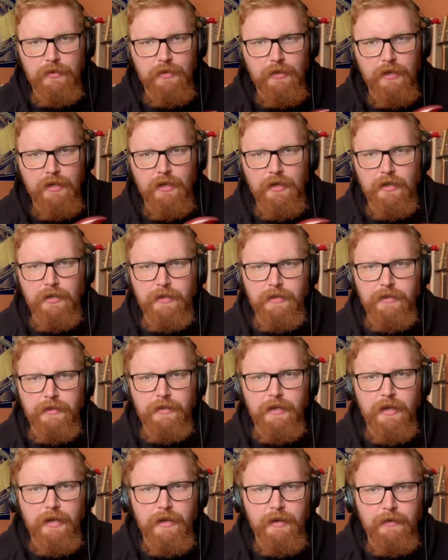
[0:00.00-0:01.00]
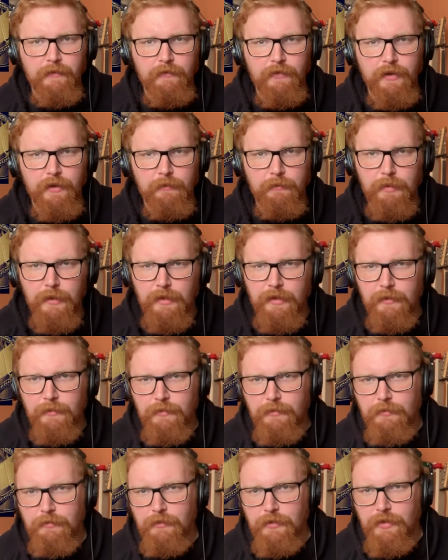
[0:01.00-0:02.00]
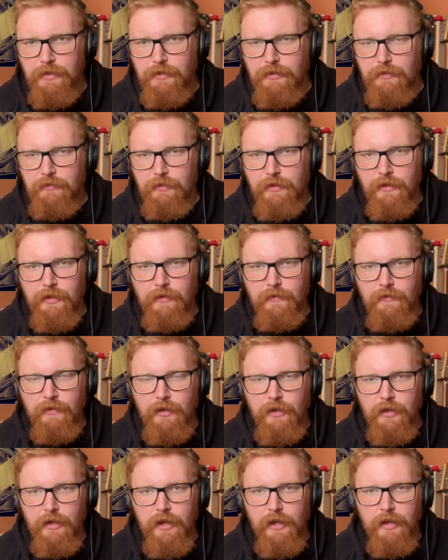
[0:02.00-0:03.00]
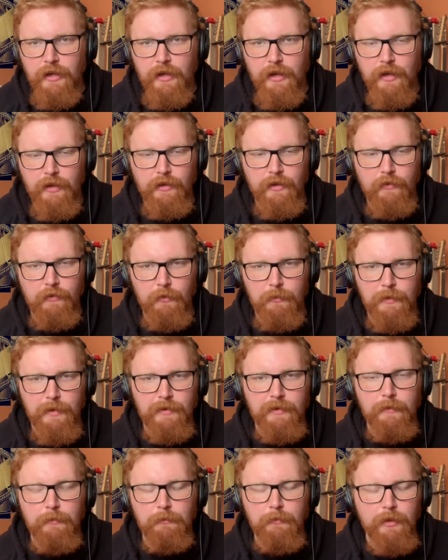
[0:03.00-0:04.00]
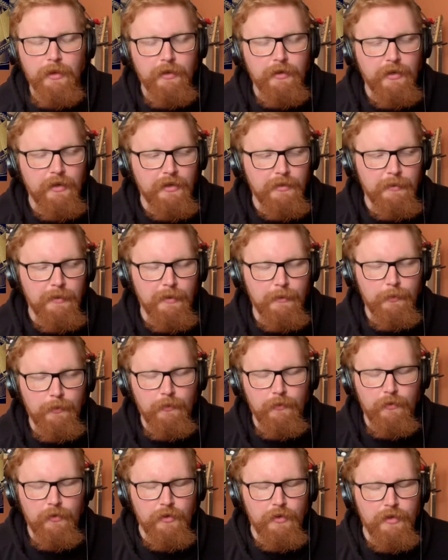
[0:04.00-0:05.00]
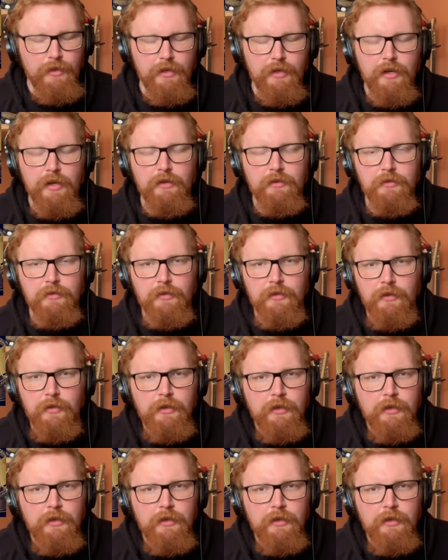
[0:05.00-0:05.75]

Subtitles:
on Vineham pickups, which is really fun, and I love it because I've been playing Craig's pickups for years